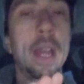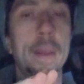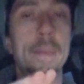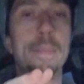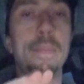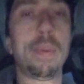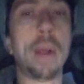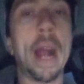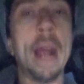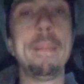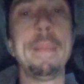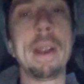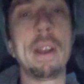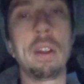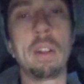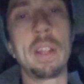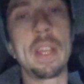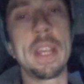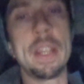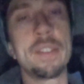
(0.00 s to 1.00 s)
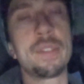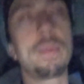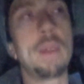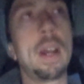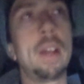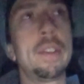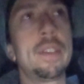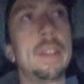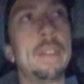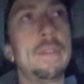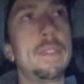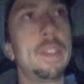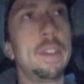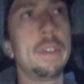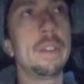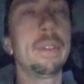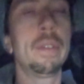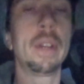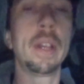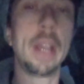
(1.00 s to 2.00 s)
it primarily is relative
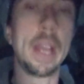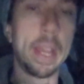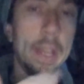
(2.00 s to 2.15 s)
to